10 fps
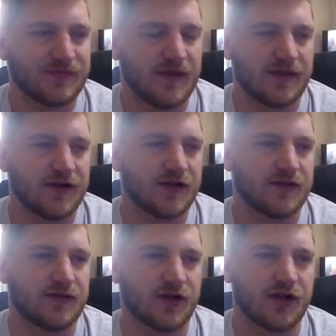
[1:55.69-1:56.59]
yeah, they're
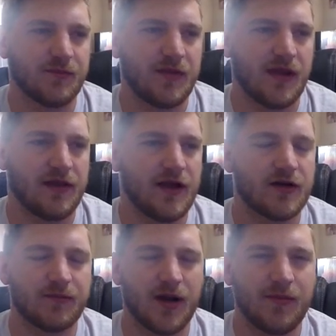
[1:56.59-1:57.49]
they're gonna bail
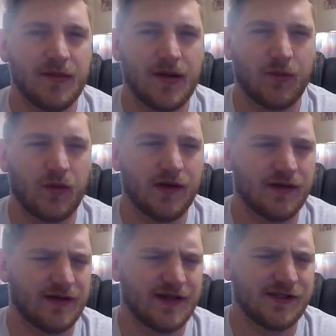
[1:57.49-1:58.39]
out probably about one.
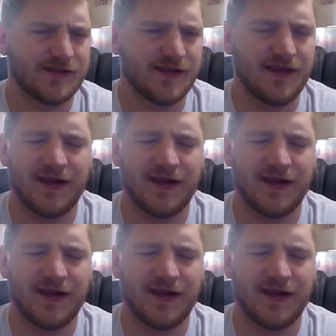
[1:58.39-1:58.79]
Did I just say that?